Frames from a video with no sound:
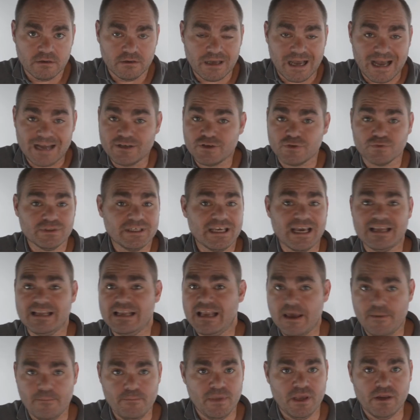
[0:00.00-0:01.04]
I don't yet
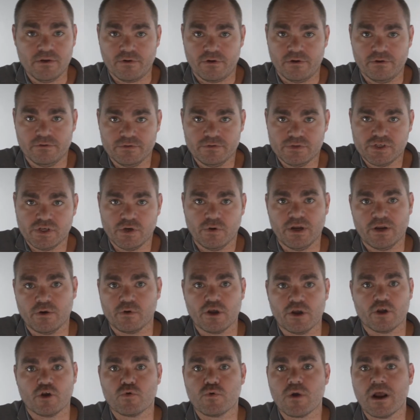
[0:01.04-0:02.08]
net meter, so I don't
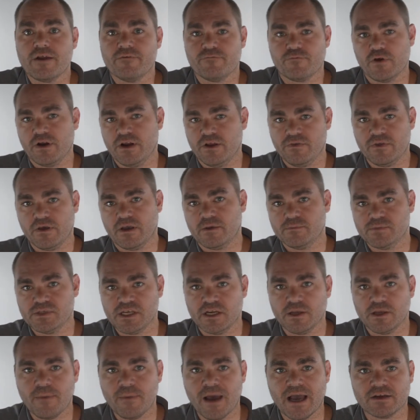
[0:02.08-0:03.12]
get credit for anything I'm
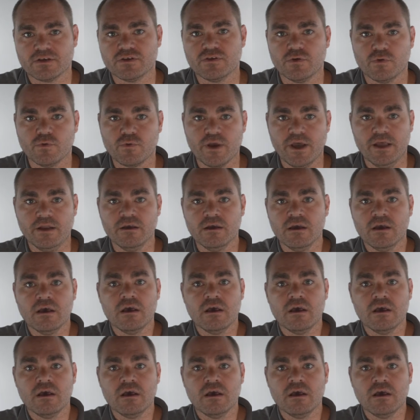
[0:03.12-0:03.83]
sending back to the grid.